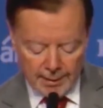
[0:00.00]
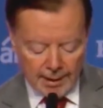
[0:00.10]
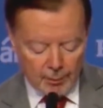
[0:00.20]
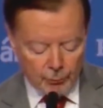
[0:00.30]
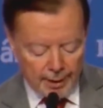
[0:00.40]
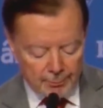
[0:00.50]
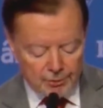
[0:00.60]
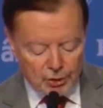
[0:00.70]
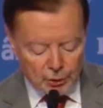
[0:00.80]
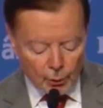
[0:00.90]
And we
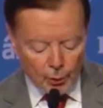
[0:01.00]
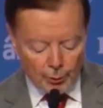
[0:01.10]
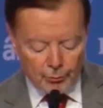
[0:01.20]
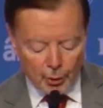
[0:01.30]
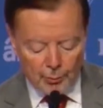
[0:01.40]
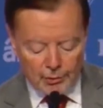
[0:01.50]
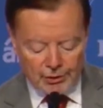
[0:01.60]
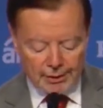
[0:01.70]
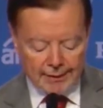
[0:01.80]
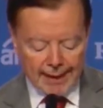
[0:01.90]
absorbed
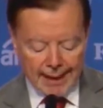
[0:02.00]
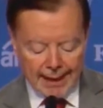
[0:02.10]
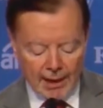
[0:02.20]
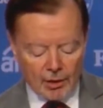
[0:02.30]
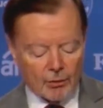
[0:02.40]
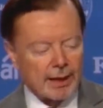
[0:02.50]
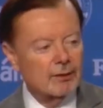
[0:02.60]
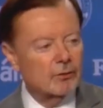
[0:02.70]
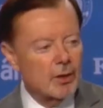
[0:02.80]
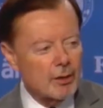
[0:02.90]
almost in the air a
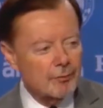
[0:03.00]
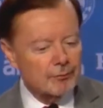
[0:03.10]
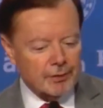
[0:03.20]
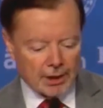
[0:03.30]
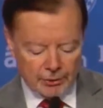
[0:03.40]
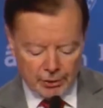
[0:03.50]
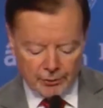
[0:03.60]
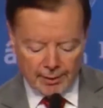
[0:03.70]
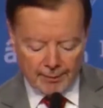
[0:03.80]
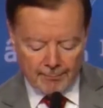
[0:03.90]
love of
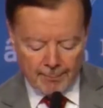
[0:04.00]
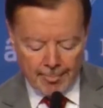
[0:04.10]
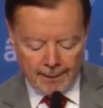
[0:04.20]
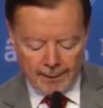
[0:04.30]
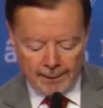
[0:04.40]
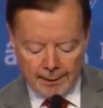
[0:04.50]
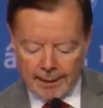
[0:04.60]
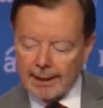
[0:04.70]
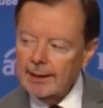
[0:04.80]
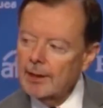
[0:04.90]
country
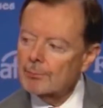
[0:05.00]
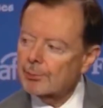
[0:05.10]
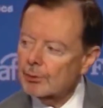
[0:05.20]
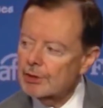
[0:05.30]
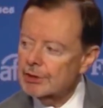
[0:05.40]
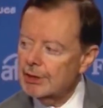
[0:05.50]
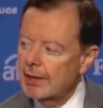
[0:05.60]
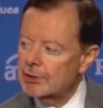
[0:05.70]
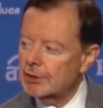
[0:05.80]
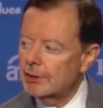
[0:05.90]
and an
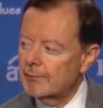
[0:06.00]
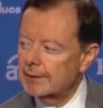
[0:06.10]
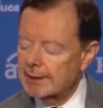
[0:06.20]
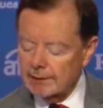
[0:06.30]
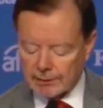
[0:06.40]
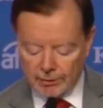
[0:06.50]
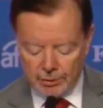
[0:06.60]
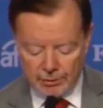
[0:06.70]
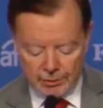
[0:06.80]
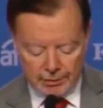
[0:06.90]
appreciation of its
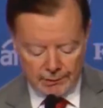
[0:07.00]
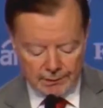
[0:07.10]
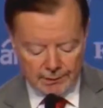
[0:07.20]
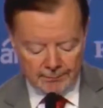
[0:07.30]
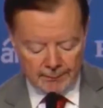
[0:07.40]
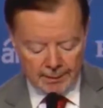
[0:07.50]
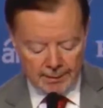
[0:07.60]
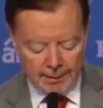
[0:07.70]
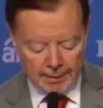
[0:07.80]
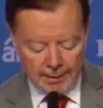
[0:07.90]
institutions.
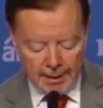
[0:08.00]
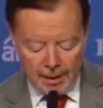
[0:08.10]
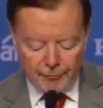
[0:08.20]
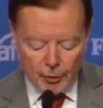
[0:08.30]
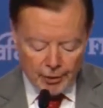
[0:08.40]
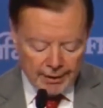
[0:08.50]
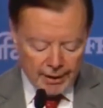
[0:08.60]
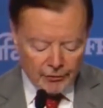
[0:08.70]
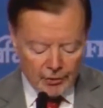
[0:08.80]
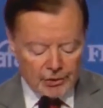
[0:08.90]
If you didn't
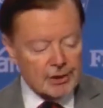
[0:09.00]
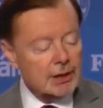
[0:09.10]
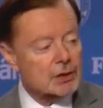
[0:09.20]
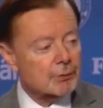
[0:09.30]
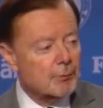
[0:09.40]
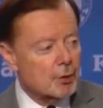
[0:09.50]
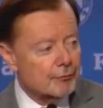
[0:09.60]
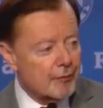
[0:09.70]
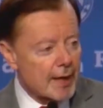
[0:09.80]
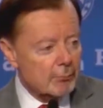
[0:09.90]
get those things from your
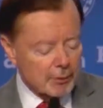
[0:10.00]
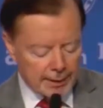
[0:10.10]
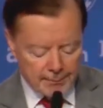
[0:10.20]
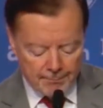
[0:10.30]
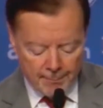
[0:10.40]
family,